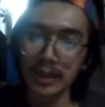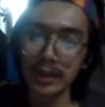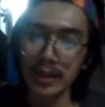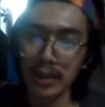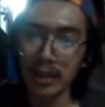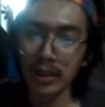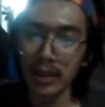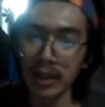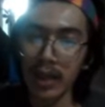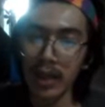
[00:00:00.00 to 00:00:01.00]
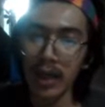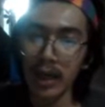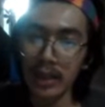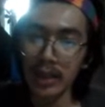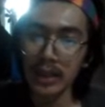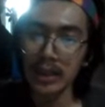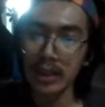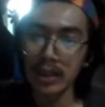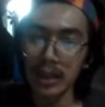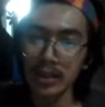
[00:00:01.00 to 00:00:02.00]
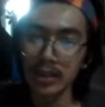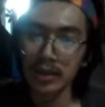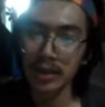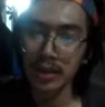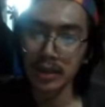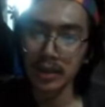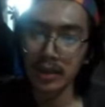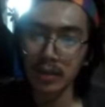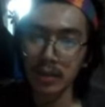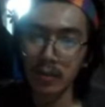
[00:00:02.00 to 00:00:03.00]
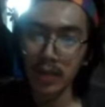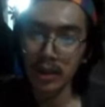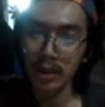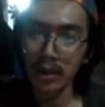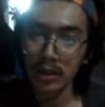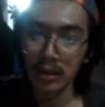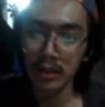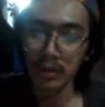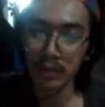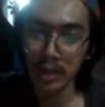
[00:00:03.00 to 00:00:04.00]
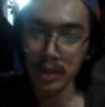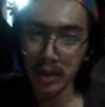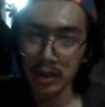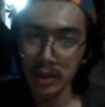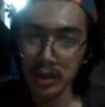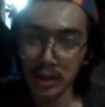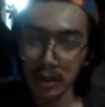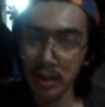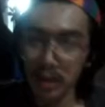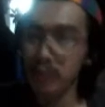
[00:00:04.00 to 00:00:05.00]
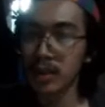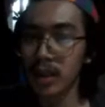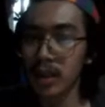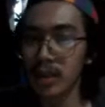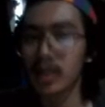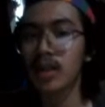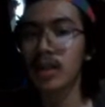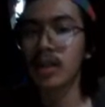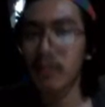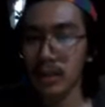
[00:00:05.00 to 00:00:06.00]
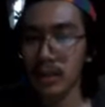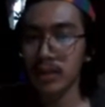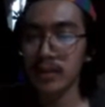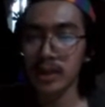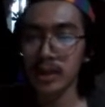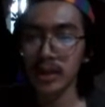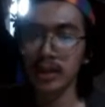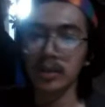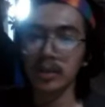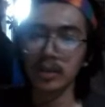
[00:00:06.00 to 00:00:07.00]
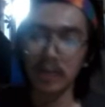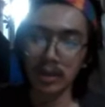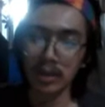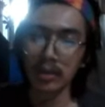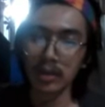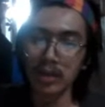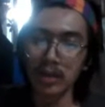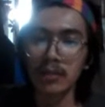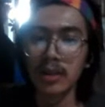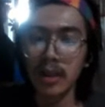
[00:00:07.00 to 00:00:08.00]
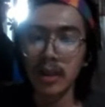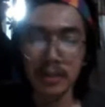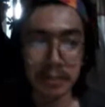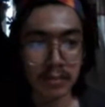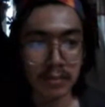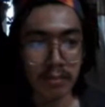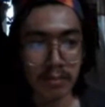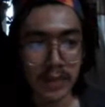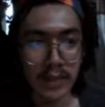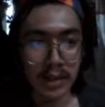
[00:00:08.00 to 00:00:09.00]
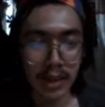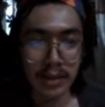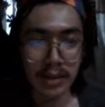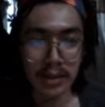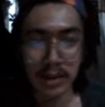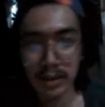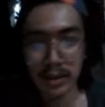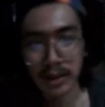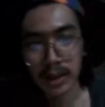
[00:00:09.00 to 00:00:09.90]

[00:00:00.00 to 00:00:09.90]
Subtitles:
ticking high signal. So as you can see, 1, it will change, 0, it will not, 1, it will change, 0, it will not. So